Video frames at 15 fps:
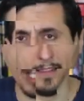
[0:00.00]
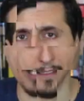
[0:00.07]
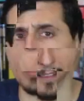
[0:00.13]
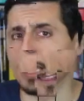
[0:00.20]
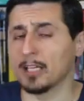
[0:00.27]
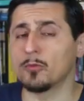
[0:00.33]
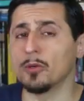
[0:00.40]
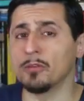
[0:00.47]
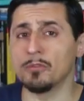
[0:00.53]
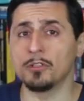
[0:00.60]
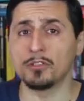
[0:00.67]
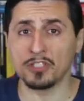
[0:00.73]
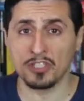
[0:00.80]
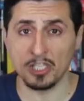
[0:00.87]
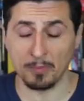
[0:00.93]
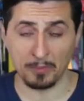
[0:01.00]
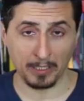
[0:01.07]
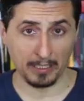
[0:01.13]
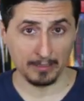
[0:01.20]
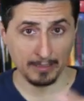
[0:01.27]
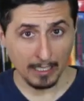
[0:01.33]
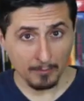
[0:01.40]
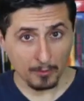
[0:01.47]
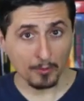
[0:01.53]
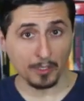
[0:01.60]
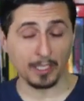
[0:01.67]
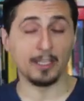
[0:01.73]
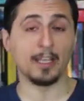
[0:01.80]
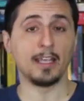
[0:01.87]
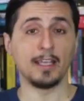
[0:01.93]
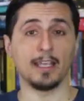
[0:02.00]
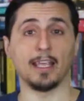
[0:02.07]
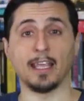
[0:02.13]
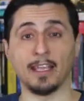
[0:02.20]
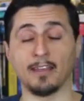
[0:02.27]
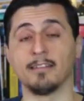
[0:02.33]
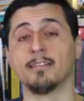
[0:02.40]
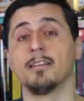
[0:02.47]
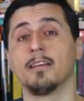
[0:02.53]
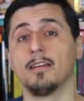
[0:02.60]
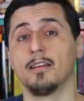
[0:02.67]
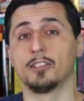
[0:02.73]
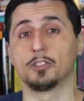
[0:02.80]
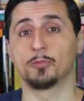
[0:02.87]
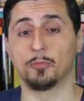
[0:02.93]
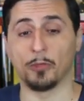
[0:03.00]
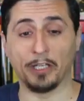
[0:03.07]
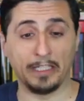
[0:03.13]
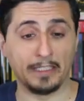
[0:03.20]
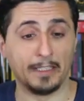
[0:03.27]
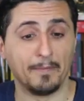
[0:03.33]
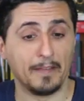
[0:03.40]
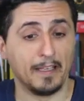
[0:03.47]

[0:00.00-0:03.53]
like when we use the JPA library in Spring.